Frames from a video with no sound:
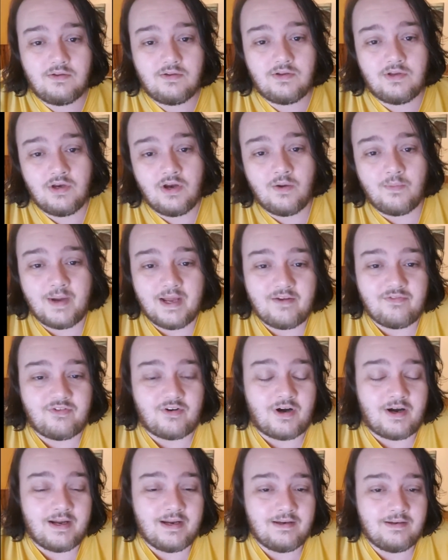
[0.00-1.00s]
you know where to
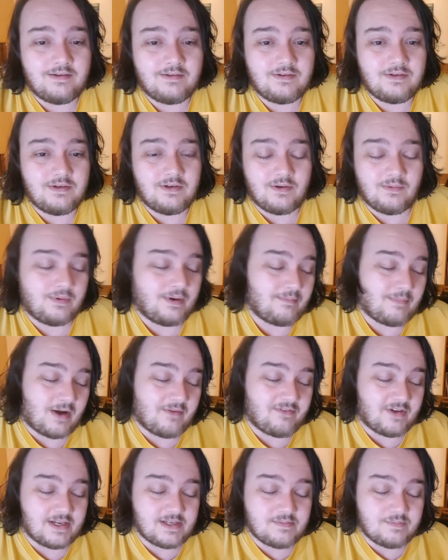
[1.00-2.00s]
find, where
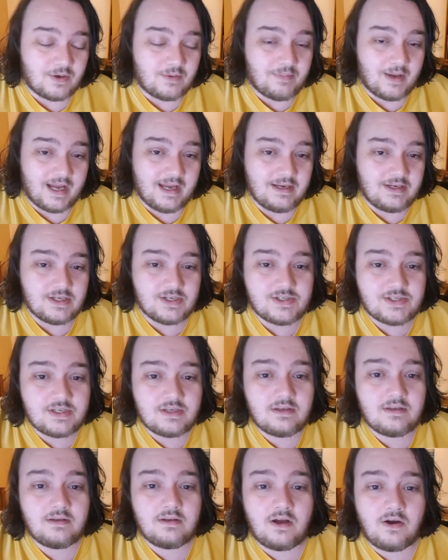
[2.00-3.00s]
my Facebook page is.
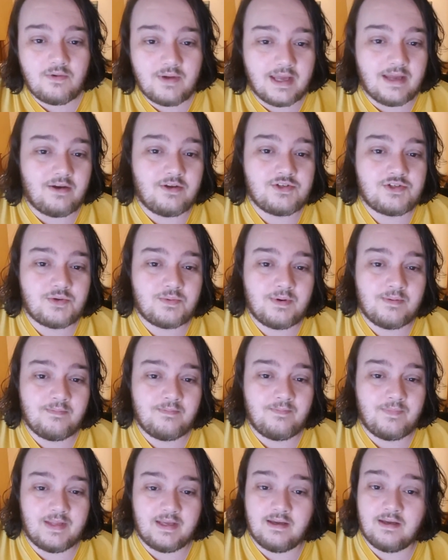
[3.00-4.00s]
I'll get into
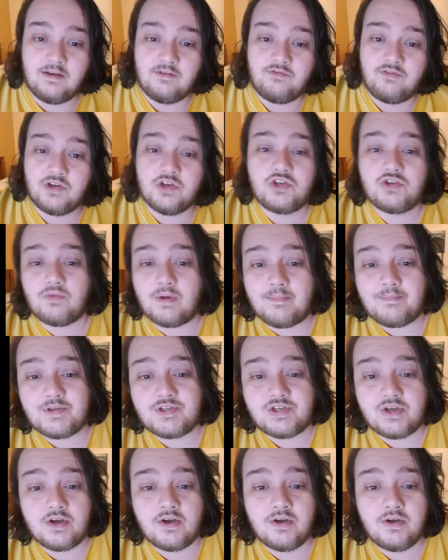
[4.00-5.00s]
them in future
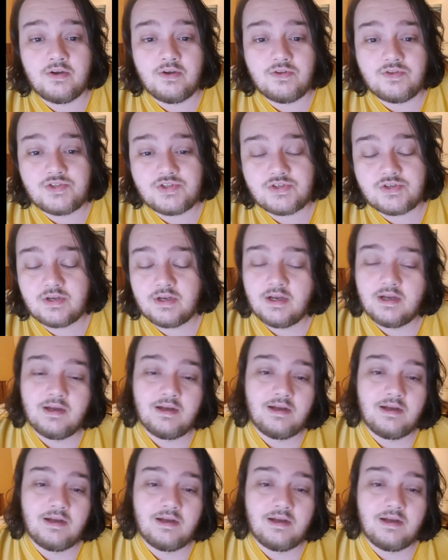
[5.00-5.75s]
episodes.